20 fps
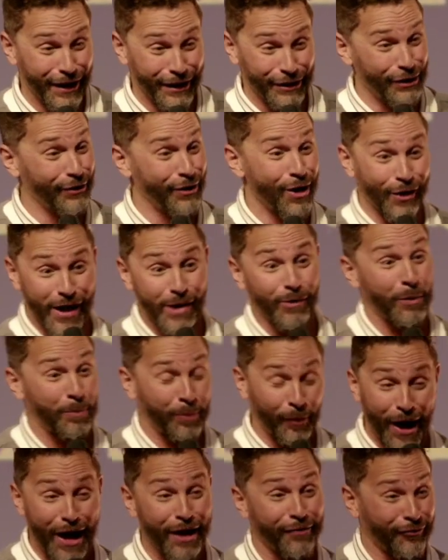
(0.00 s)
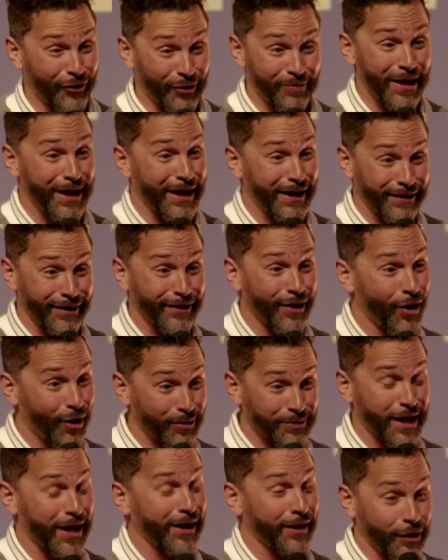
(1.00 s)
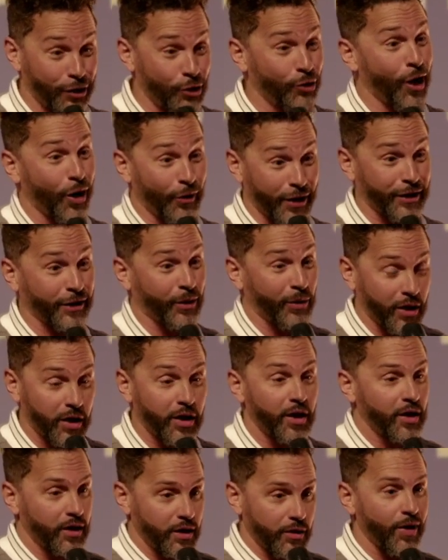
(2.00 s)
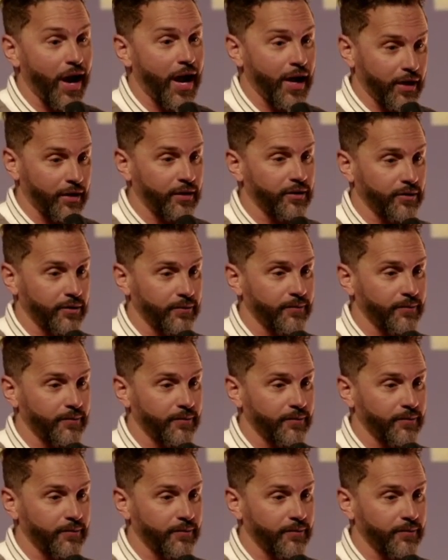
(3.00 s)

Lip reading: You know they were praying for me. You know what I'm saying? You know that they were, right?